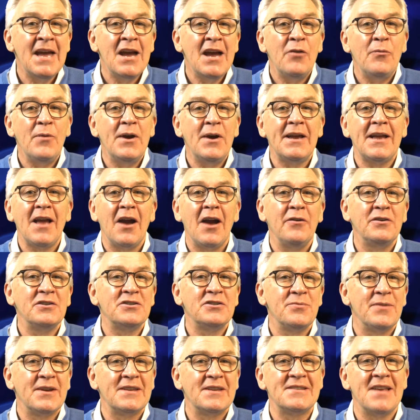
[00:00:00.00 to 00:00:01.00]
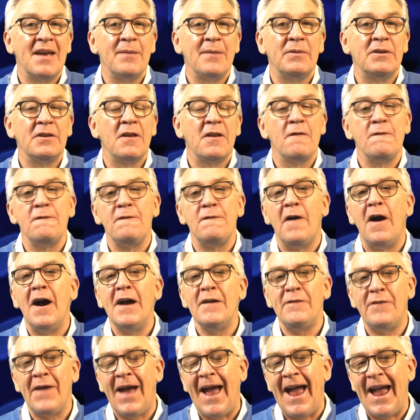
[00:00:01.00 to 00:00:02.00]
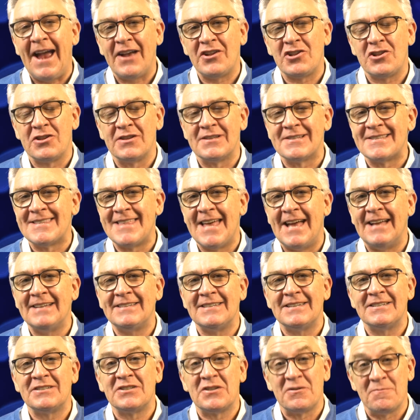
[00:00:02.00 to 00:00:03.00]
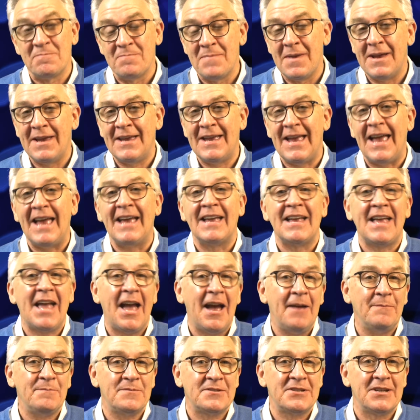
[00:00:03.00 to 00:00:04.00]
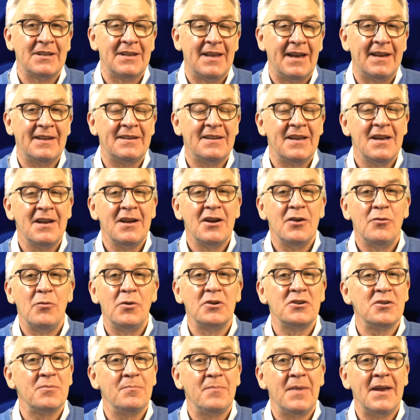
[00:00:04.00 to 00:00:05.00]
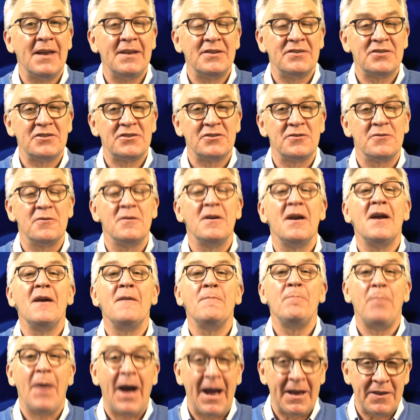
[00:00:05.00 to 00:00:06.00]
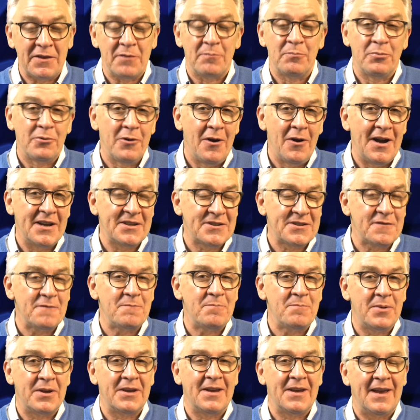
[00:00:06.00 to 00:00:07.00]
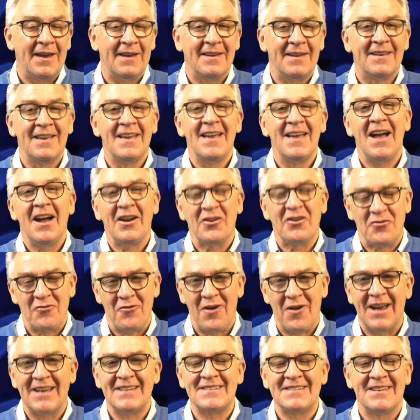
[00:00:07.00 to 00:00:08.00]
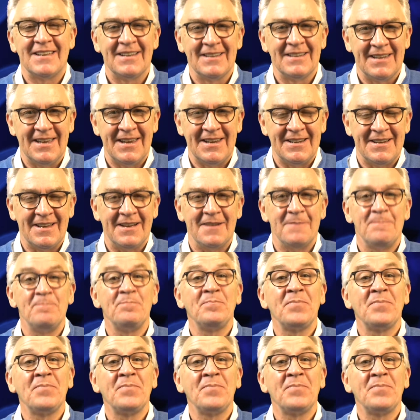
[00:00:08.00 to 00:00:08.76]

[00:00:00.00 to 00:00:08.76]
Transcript: We're going to examine 5 actions that, to me, encapsulate what it means to pay the price of being a great leader.